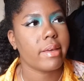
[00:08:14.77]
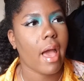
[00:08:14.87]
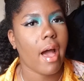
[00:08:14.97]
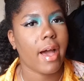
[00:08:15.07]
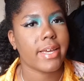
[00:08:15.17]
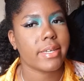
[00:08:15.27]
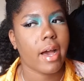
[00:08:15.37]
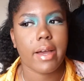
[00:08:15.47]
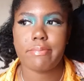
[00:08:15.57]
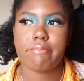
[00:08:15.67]
yeah,
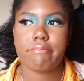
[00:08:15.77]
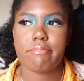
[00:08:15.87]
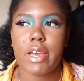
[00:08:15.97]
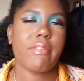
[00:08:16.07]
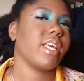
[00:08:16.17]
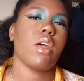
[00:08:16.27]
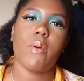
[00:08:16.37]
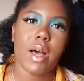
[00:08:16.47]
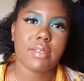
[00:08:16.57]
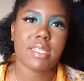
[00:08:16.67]
I don't really
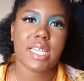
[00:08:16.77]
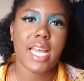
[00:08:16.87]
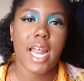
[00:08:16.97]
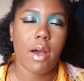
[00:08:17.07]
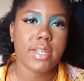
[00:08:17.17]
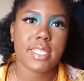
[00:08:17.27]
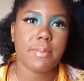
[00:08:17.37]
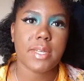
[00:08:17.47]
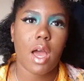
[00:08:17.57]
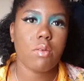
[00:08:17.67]
know what else to say now,
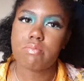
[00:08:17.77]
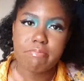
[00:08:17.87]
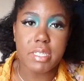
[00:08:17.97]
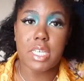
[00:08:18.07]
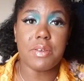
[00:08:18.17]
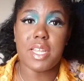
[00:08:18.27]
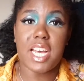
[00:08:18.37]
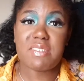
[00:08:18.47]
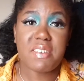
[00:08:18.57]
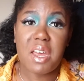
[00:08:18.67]
except I'll see you in the
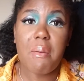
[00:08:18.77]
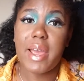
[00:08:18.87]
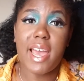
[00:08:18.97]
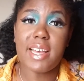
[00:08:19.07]
next video, I